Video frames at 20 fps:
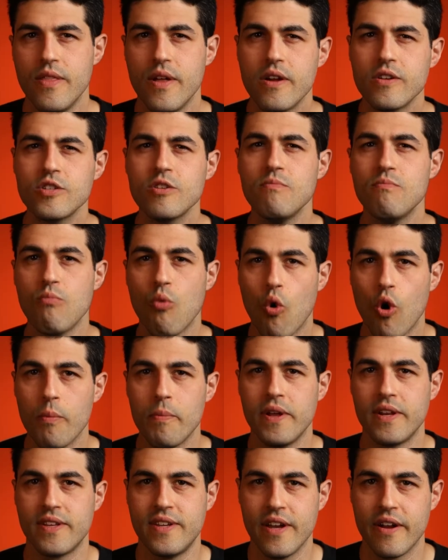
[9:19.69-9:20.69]
There's a
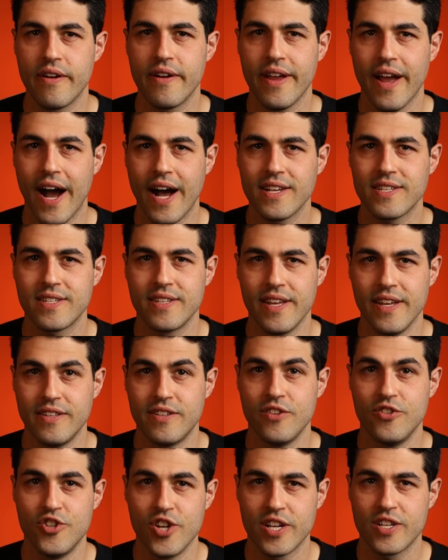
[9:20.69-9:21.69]
morbid curiosity
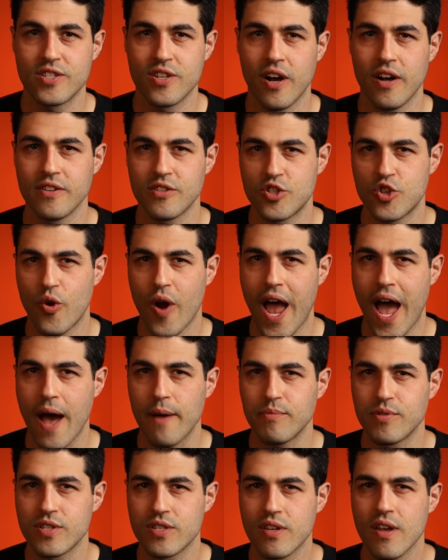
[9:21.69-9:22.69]
to Jigsaw's
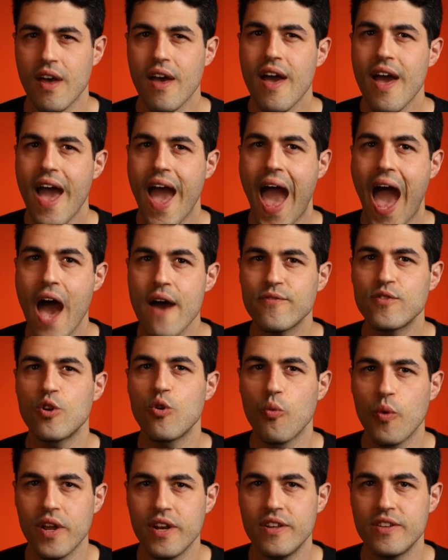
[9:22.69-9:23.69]
traps. After
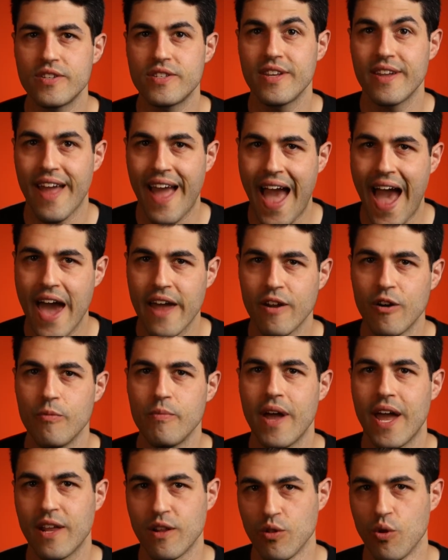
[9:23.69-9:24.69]
witnessing Adam
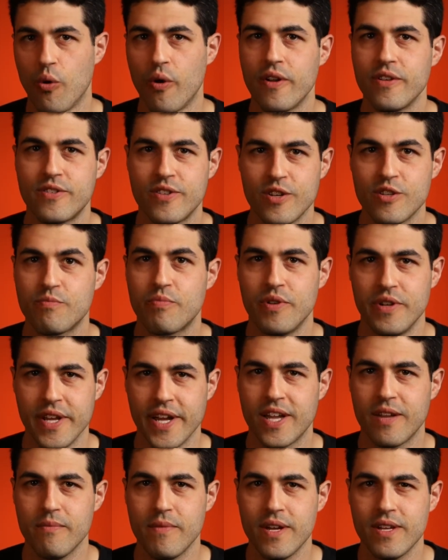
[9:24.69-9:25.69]
and Lawrence's
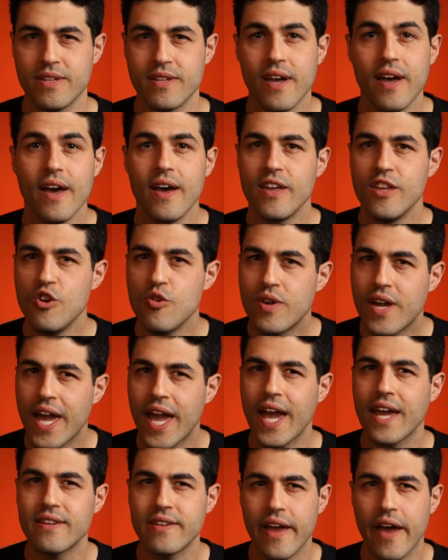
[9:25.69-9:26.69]
predicament, you
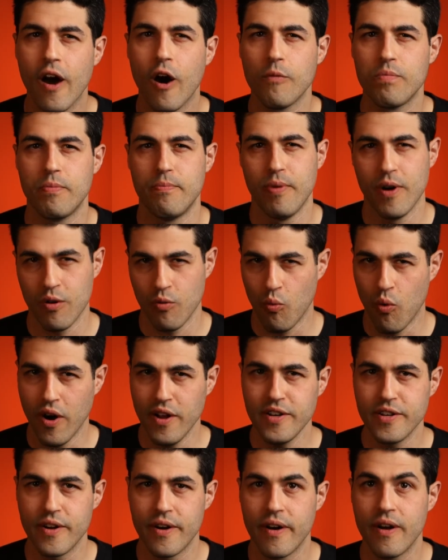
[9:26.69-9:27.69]
can't help but
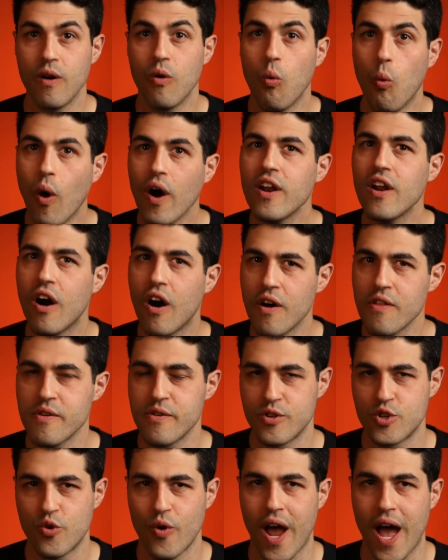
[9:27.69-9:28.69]
wonder, what other
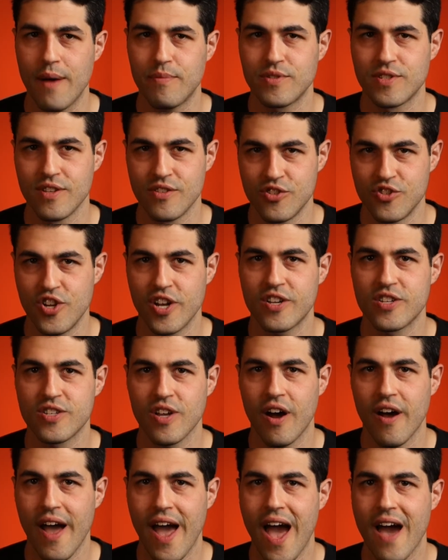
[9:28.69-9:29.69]
traps does
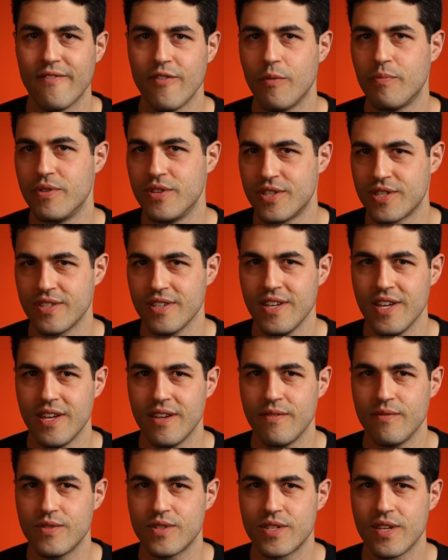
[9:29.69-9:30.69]
Jigsaw have up his
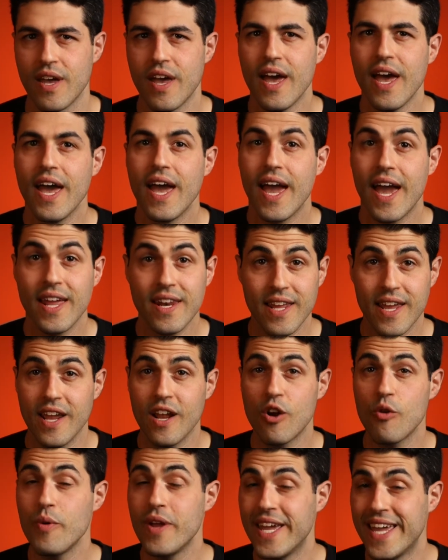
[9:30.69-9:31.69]
sleeves? And
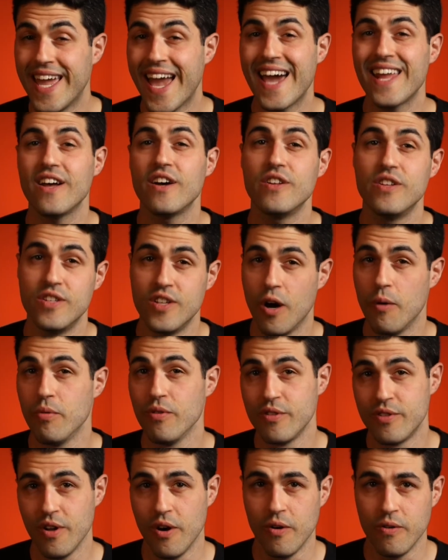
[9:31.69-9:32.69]
here we get a
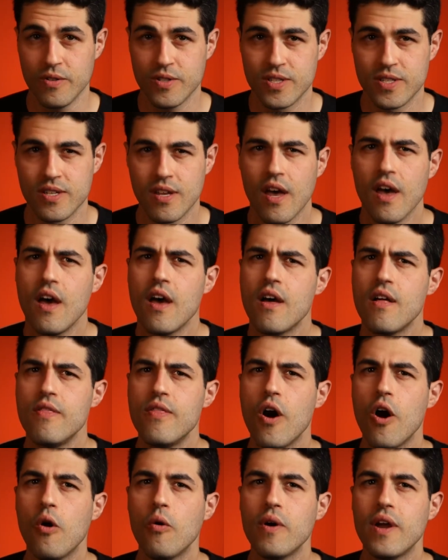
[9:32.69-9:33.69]
double dose.
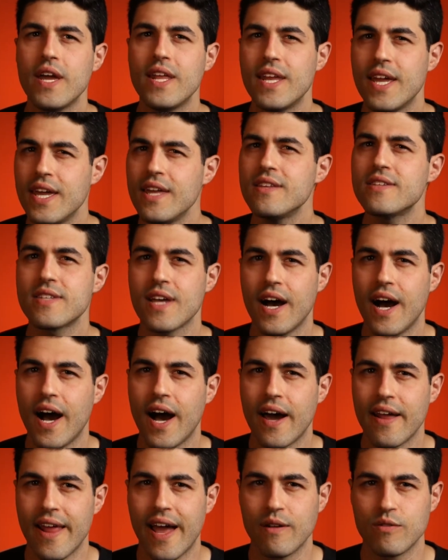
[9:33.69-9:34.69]
Though it is
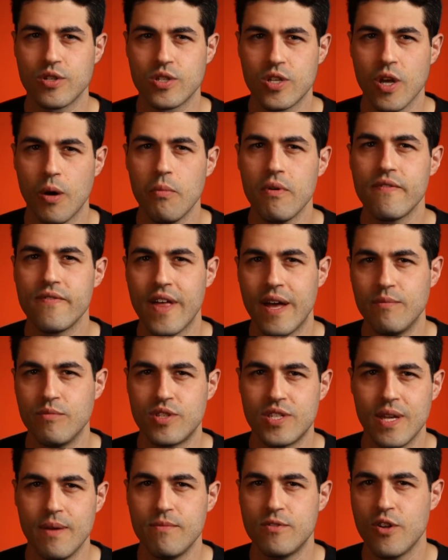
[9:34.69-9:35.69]
odd how some of them
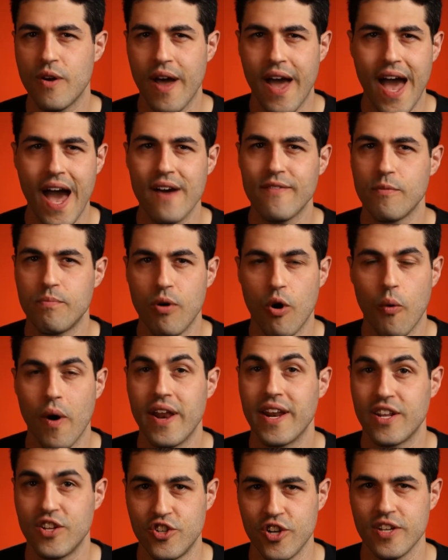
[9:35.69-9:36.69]
seem to have a
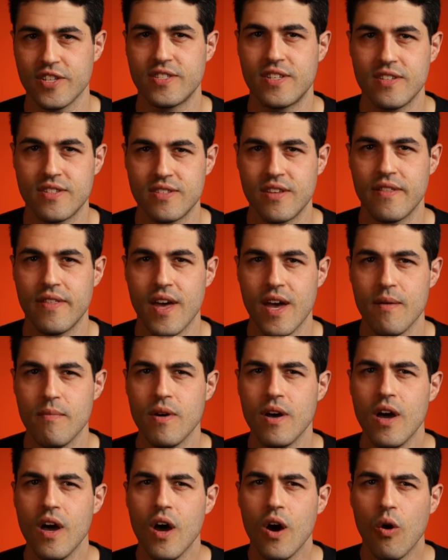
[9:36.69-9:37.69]
poetic justice to
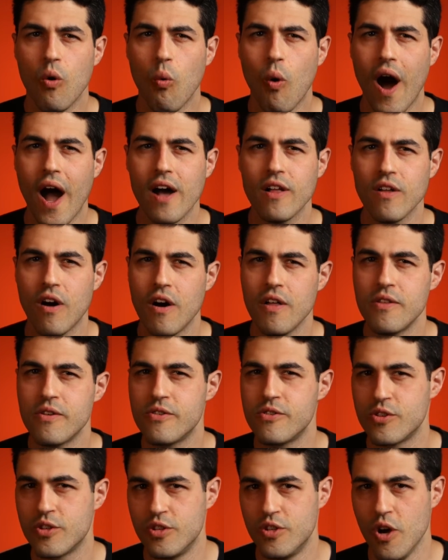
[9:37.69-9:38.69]
them, while
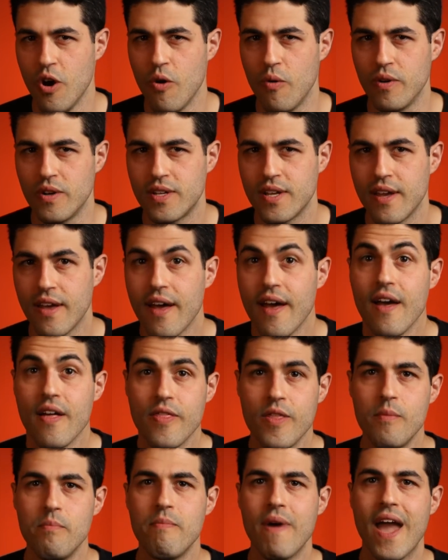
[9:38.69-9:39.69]
others don't.
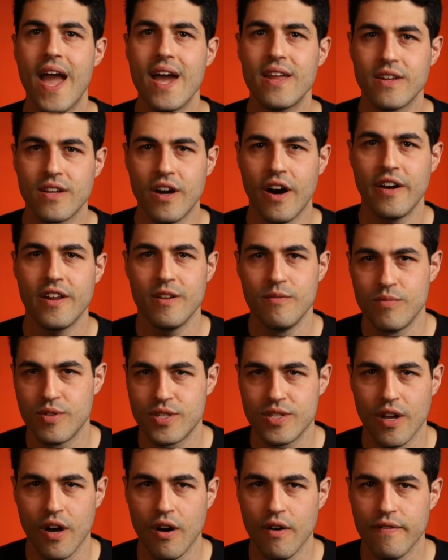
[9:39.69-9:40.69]
The man cut
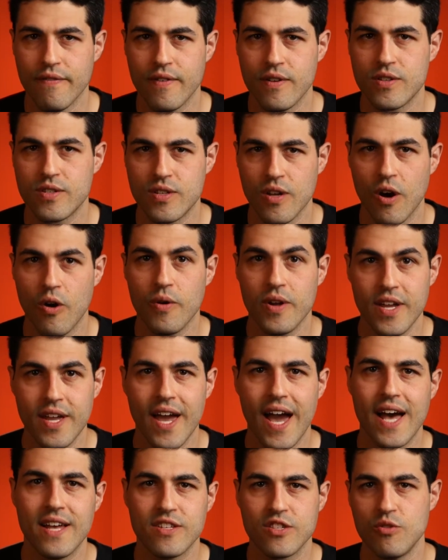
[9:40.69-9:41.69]
himself, so he
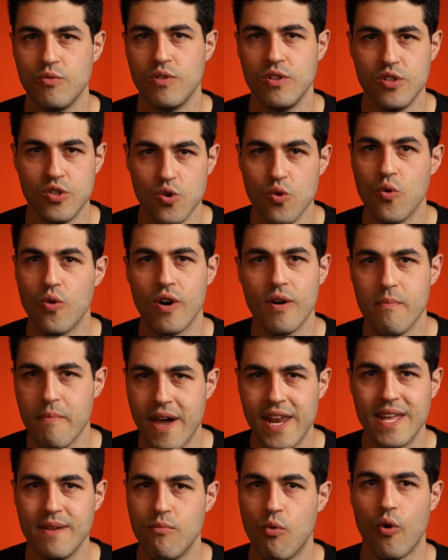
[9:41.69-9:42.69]
has to endure
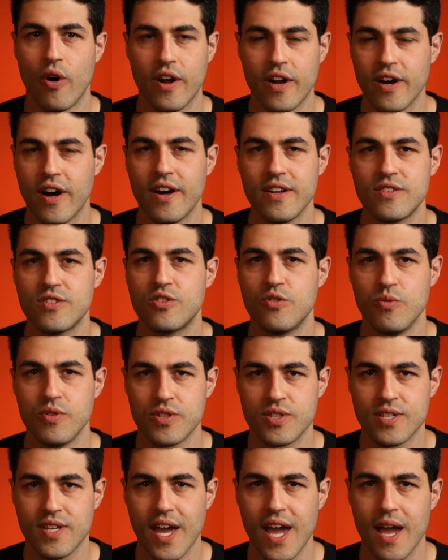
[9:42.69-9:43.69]
many more cuts to
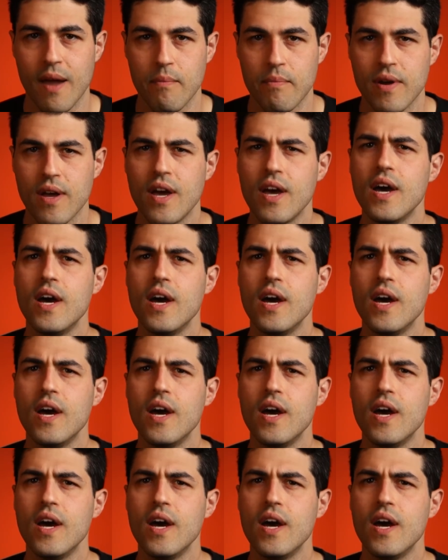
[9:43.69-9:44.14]
escape.